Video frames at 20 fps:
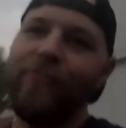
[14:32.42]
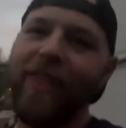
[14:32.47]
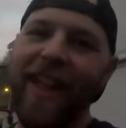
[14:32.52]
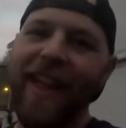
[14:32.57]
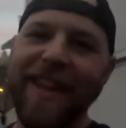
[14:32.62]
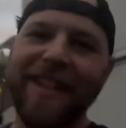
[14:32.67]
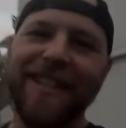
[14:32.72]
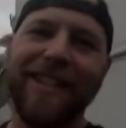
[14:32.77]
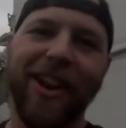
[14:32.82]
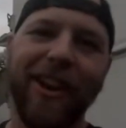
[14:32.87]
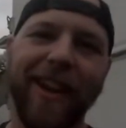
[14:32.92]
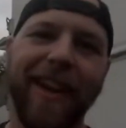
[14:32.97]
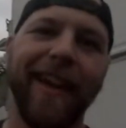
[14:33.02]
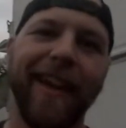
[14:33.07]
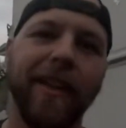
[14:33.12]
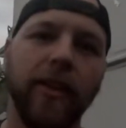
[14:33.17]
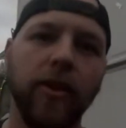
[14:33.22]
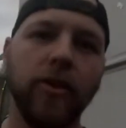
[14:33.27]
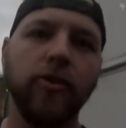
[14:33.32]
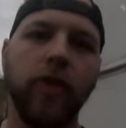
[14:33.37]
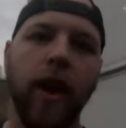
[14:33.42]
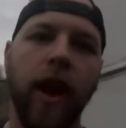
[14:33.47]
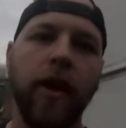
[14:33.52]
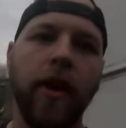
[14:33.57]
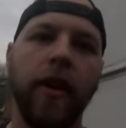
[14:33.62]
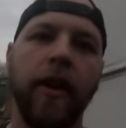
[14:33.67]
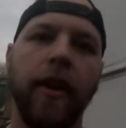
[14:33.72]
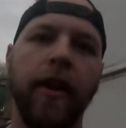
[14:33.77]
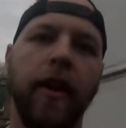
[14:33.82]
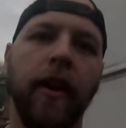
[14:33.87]
It started getting a little
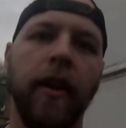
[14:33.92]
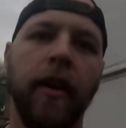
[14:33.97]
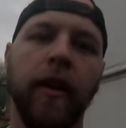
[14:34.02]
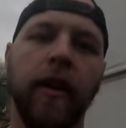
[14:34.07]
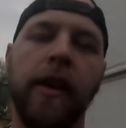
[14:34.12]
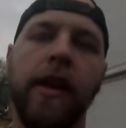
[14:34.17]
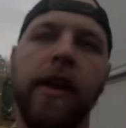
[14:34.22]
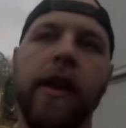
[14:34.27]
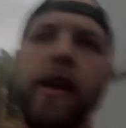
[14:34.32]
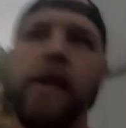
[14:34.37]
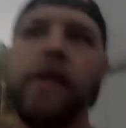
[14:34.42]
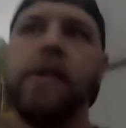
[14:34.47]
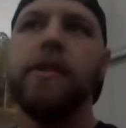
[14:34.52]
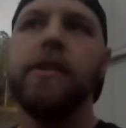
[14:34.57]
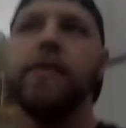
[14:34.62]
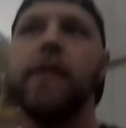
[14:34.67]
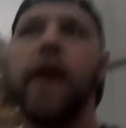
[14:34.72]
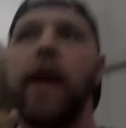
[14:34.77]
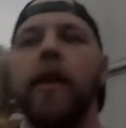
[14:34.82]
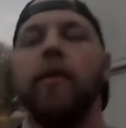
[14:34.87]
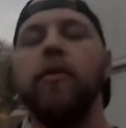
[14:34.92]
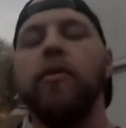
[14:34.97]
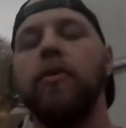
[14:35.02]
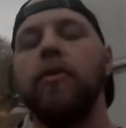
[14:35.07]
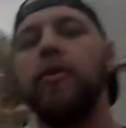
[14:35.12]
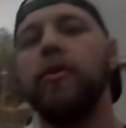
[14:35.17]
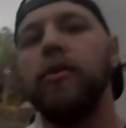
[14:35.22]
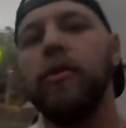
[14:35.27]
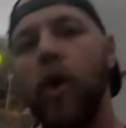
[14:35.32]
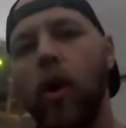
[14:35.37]
crowded in there, so I didn't want
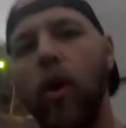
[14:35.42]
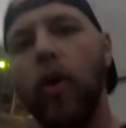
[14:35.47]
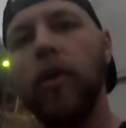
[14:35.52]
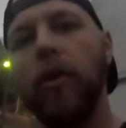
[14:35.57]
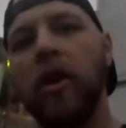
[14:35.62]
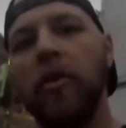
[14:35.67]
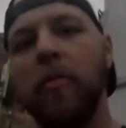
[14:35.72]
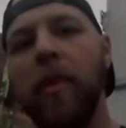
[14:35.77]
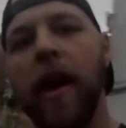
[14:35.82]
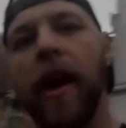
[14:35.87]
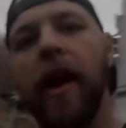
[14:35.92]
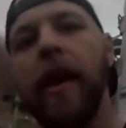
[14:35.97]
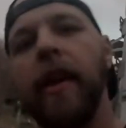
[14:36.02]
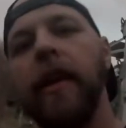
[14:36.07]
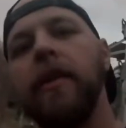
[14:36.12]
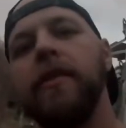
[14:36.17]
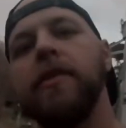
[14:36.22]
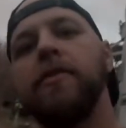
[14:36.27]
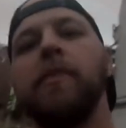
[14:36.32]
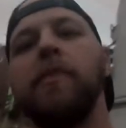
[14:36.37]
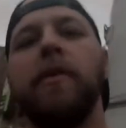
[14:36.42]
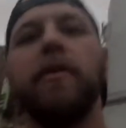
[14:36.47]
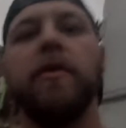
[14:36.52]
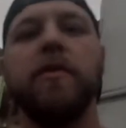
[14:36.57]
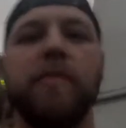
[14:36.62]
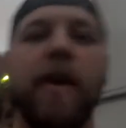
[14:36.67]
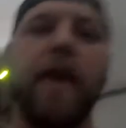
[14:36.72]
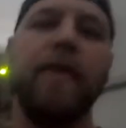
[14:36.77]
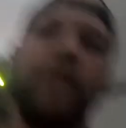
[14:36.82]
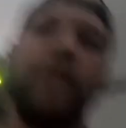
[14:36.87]
to record nobody, just being
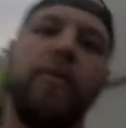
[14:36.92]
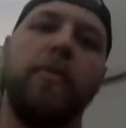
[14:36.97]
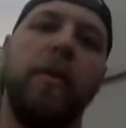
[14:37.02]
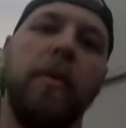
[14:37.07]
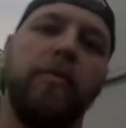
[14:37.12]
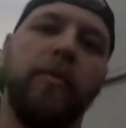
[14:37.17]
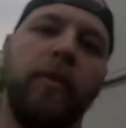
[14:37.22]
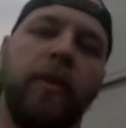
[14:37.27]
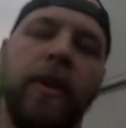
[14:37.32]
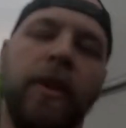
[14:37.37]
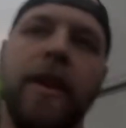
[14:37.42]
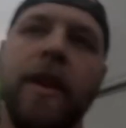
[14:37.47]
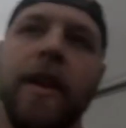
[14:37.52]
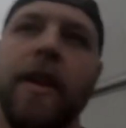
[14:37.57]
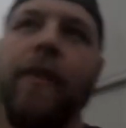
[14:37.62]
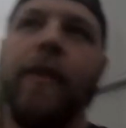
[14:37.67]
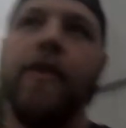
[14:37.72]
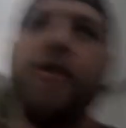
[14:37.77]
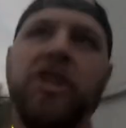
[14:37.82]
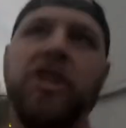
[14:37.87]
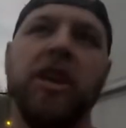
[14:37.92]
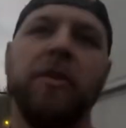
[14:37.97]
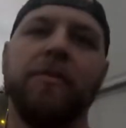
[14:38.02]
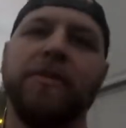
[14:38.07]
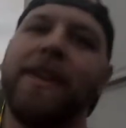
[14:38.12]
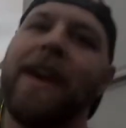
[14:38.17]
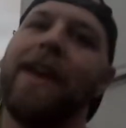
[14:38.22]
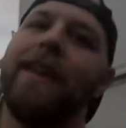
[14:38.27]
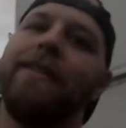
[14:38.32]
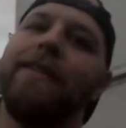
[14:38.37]
respectful to people. The
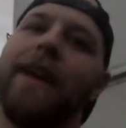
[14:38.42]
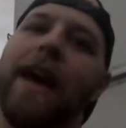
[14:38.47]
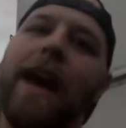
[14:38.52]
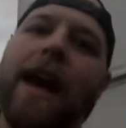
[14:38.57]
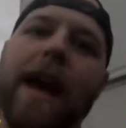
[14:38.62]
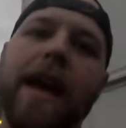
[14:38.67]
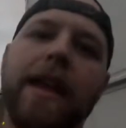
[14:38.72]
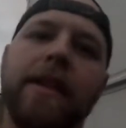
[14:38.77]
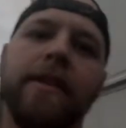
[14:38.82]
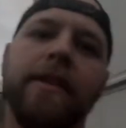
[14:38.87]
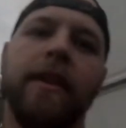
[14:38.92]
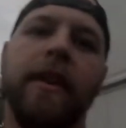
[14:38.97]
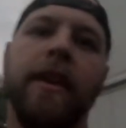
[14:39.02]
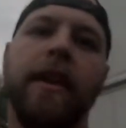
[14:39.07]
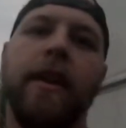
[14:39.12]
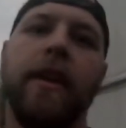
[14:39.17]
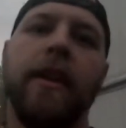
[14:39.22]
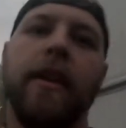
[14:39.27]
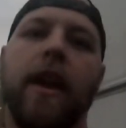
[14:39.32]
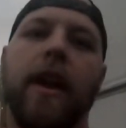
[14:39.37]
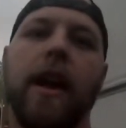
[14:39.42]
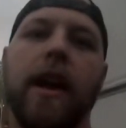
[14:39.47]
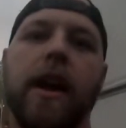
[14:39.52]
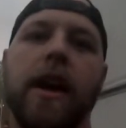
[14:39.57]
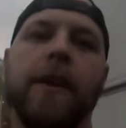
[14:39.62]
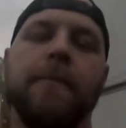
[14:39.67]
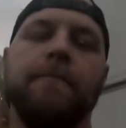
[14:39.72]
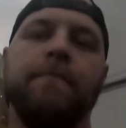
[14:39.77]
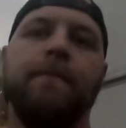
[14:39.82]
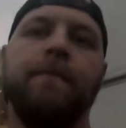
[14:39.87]
gym's kind of tight.
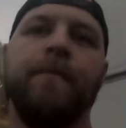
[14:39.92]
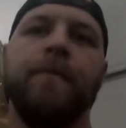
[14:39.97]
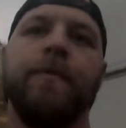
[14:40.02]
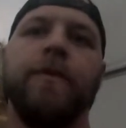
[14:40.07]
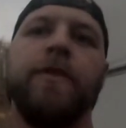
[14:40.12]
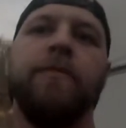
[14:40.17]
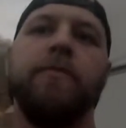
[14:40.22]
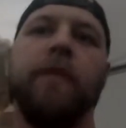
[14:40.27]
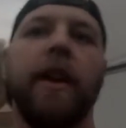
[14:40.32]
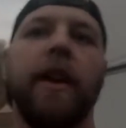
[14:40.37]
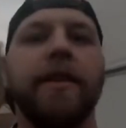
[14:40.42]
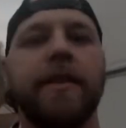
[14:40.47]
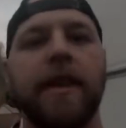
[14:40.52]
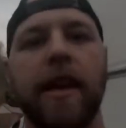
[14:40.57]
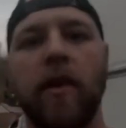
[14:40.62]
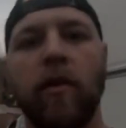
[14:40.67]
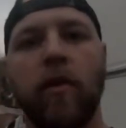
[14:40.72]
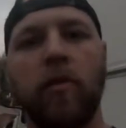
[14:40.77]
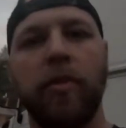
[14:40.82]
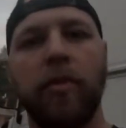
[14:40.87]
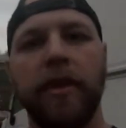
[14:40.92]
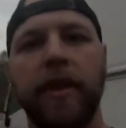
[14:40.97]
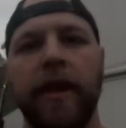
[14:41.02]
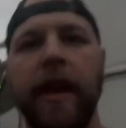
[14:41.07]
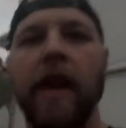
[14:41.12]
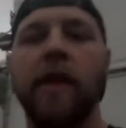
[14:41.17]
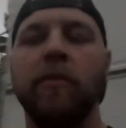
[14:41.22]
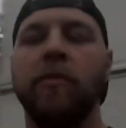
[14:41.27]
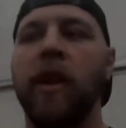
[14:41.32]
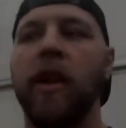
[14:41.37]
Like I said, I don't want to put the
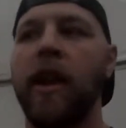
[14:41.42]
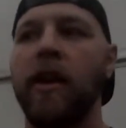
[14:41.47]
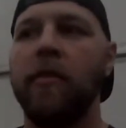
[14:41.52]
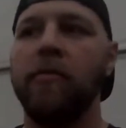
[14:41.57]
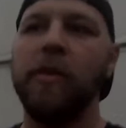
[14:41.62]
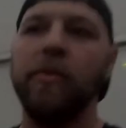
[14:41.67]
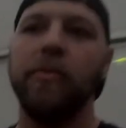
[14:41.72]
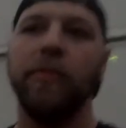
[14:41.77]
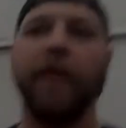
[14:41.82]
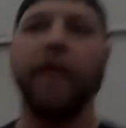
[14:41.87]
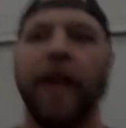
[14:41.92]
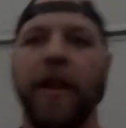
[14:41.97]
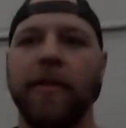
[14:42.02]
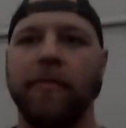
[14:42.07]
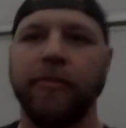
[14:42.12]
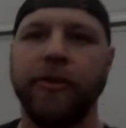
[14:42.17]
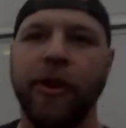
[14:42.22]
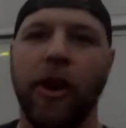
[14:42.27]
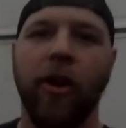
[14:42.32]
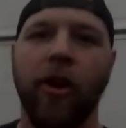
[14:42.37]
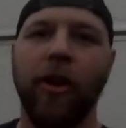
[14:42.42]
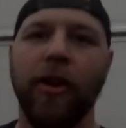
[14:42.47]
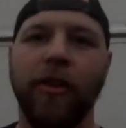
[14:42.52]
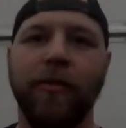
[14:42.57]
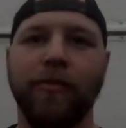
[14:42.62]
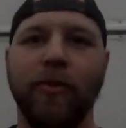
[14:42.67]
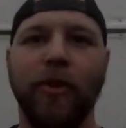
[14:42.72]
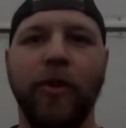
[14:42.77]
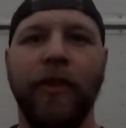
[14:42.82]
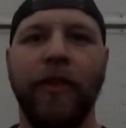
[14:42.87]
camera out and people think I'm retarded,
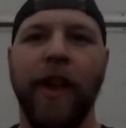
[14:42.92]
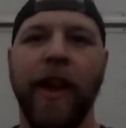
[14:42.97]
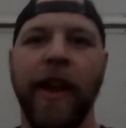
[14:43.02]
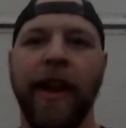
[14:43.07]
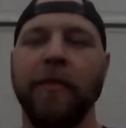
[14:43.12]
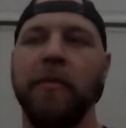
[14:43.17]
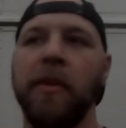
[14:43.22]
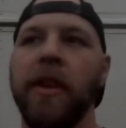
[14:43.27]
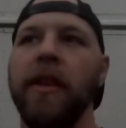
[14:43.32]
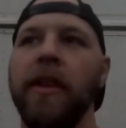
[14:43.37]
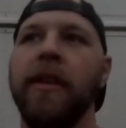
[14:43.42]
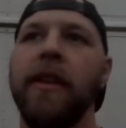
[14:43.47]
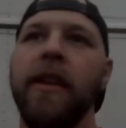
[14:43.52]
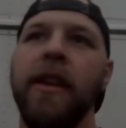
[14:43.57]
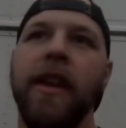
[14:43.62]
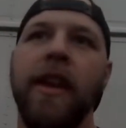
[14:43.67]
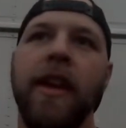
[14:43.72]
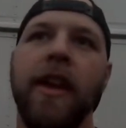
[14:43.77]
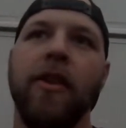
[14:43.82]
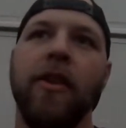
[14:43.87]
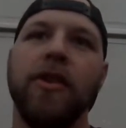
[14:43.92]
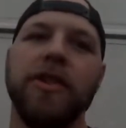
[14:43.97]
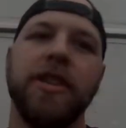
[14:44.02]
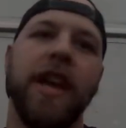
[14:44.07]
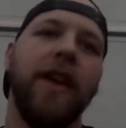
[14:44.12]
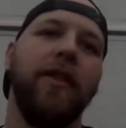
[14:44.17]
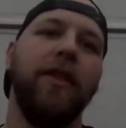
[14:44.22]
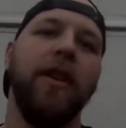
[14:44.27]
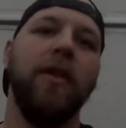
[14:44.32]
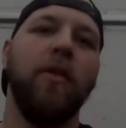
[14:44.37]
one thing, but I ain't
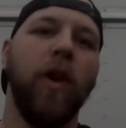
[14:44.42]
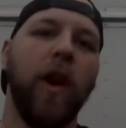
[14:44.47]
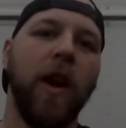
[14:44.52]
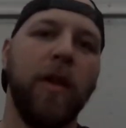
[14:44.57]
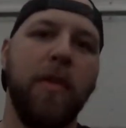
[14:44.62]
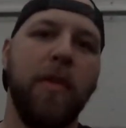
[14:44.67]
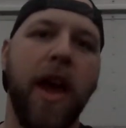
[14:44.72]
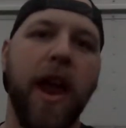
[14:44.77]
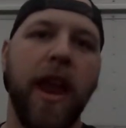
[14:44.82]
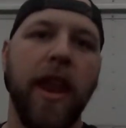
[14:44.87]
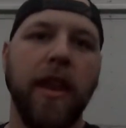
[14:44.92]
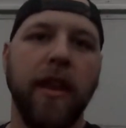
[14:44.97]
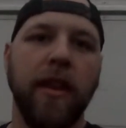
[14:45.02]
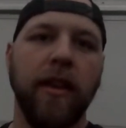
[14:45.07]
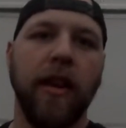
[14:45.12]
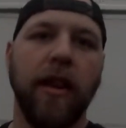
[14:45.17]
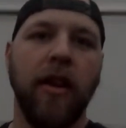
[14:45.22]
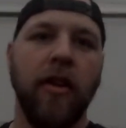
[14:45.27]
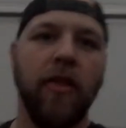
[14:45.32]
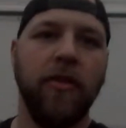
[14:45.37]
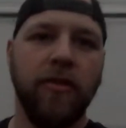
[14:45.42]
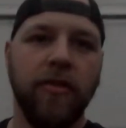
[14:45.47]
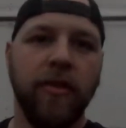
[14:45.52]
really worried about it. You know,